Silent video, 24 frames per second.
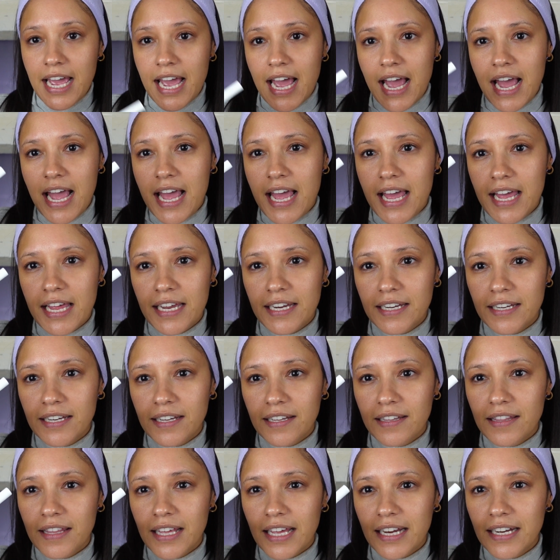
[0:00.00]
and
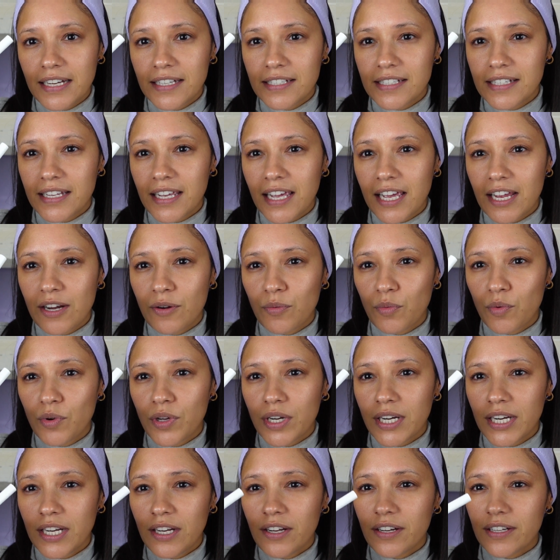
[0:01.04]
that is again what
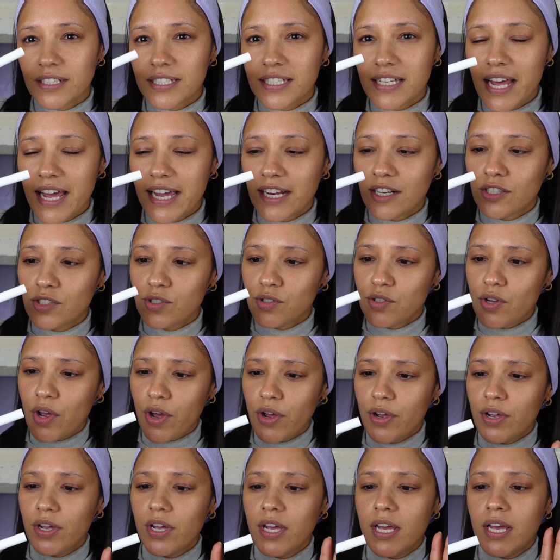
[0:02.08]
it looks like.
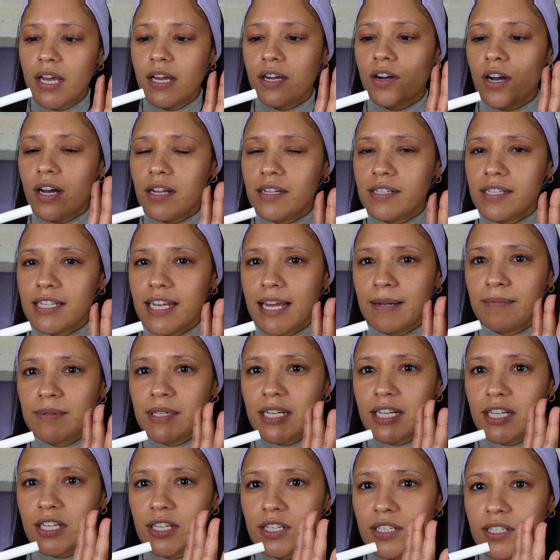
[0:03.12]
So concept
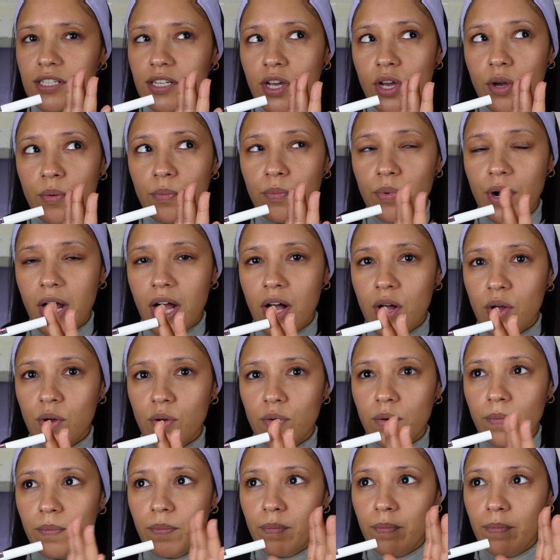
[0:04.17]
is
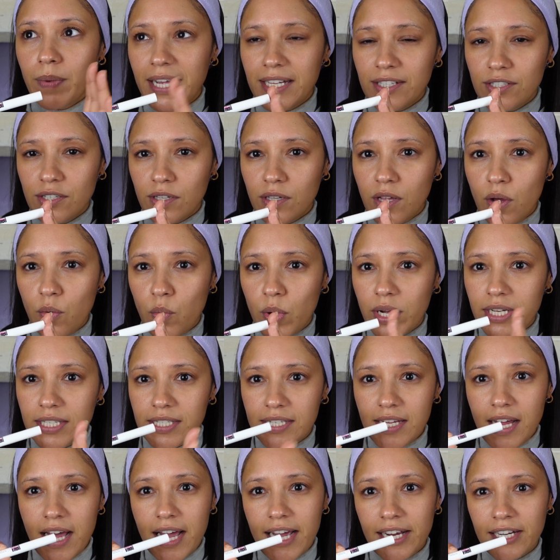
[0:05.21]
brow pencil on one
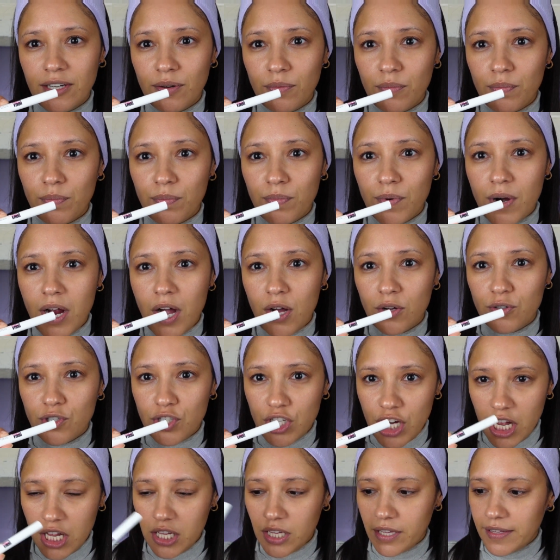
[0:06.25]
side, brow
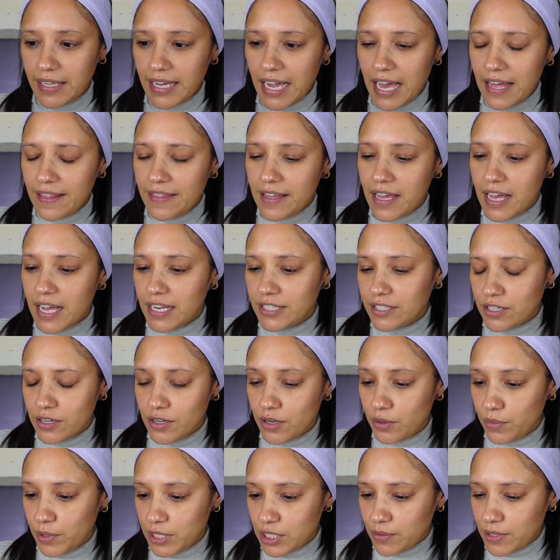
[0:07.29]
gel on the other. I don't
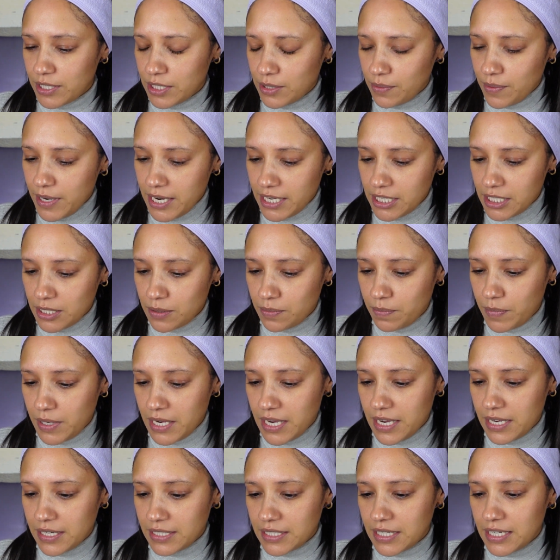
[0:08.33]
know which one's which,
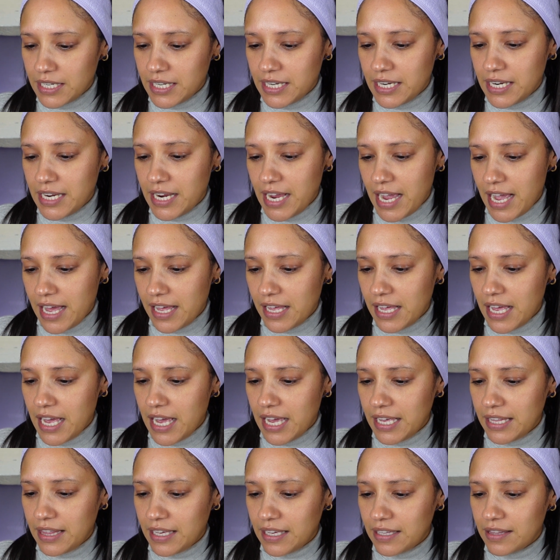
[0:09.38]
but yeah,
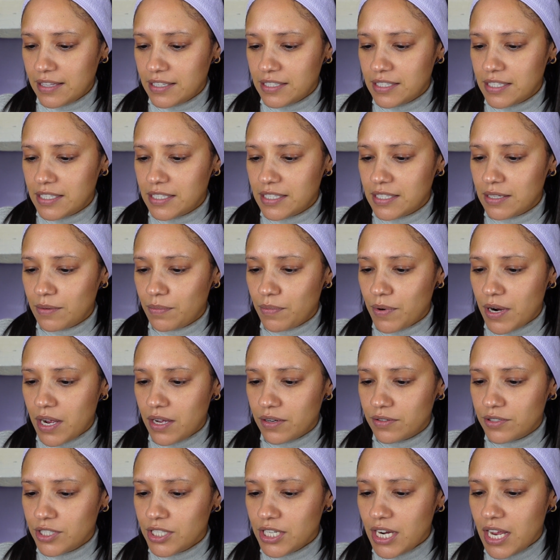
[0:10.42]
I think this is the
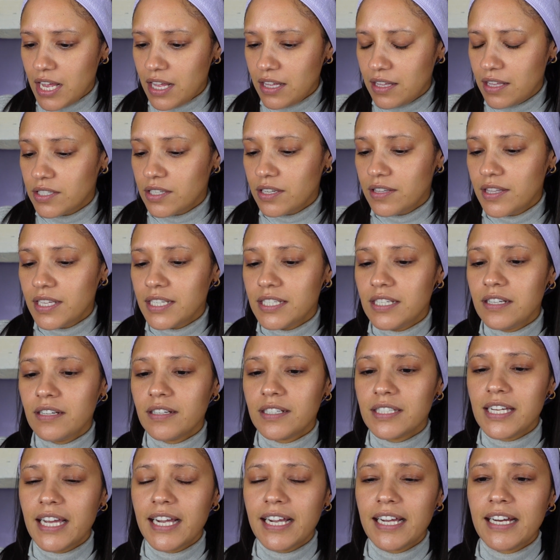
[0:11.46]
brow gel. So this
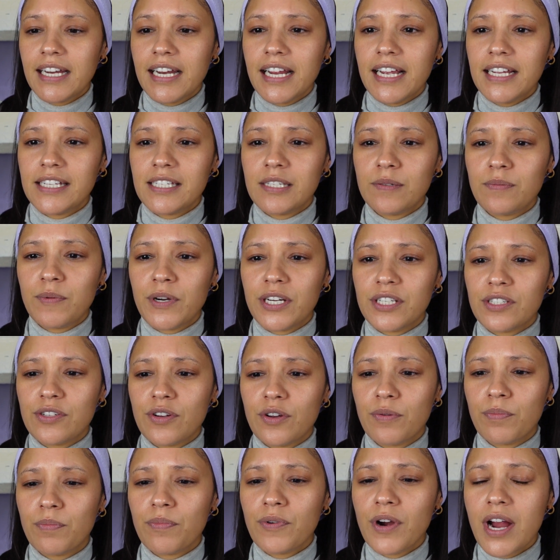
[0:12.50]
looks like an
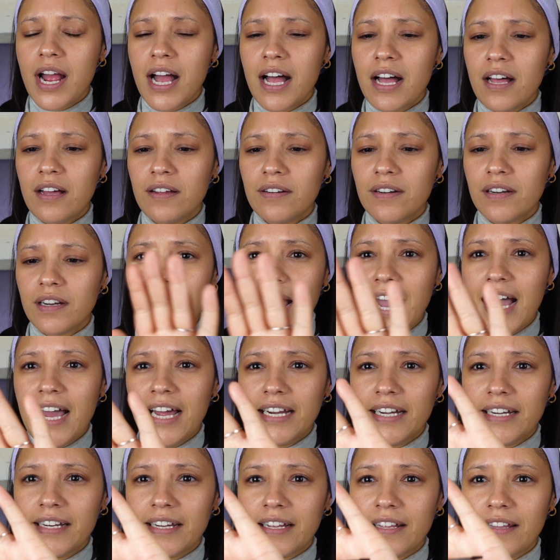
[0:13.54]
espresso brown,
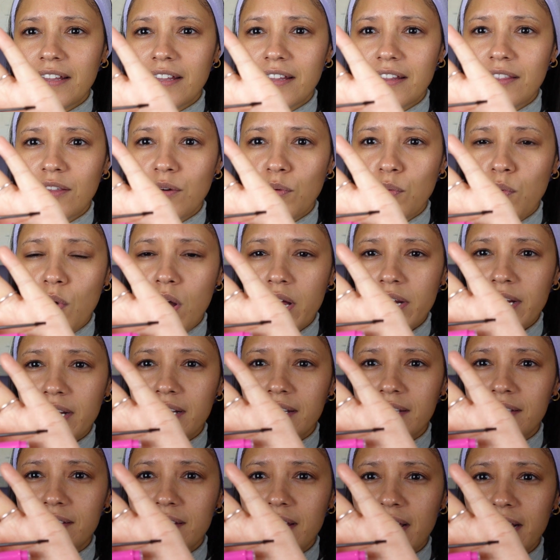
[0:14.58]
and the wand
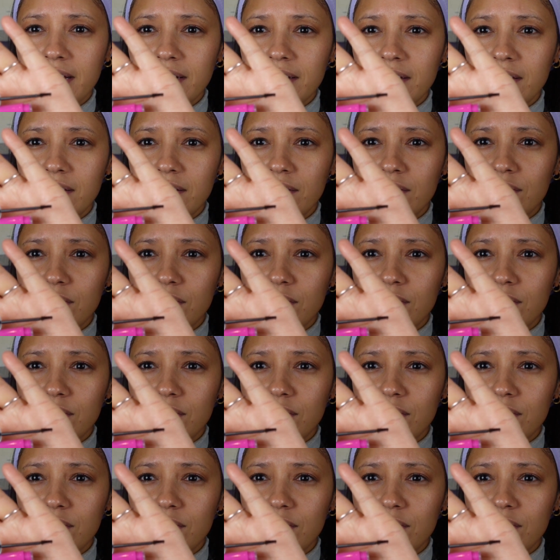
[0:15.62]
is nice and